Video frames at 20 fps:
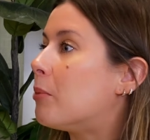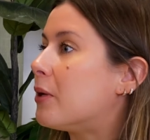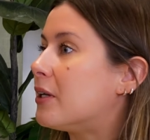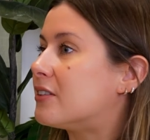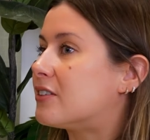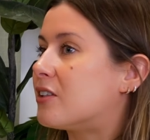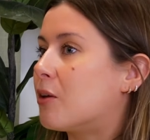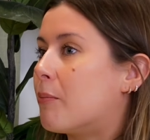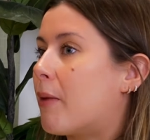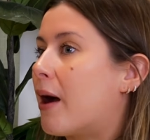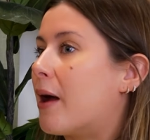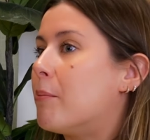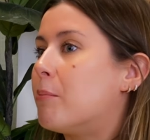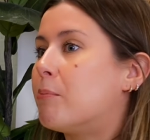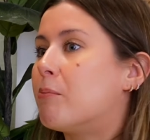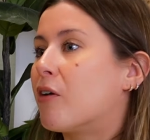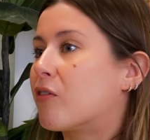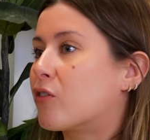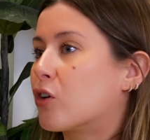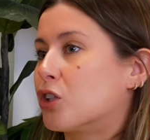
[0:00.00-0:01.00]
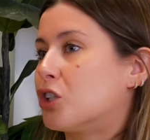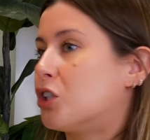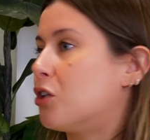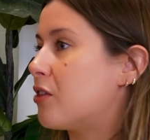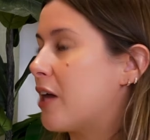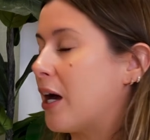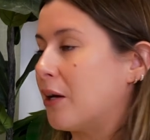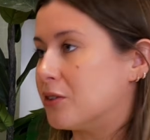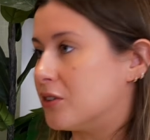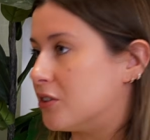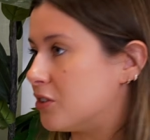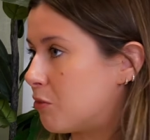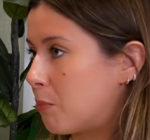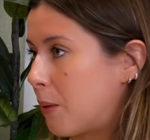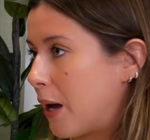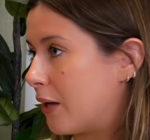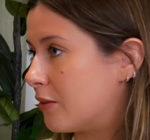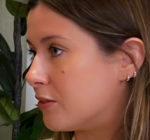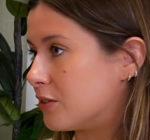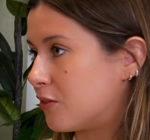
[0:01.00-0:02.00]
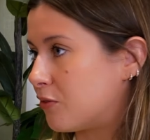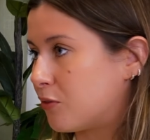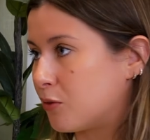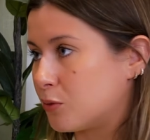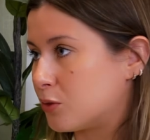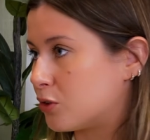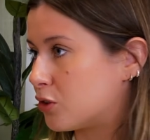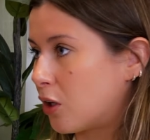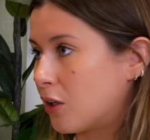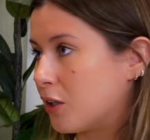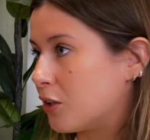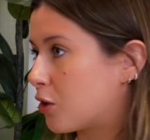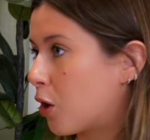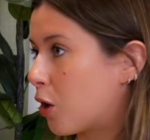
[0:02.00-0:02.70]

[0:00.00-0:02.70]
piece that might have cost you thousands of pounds if it was solid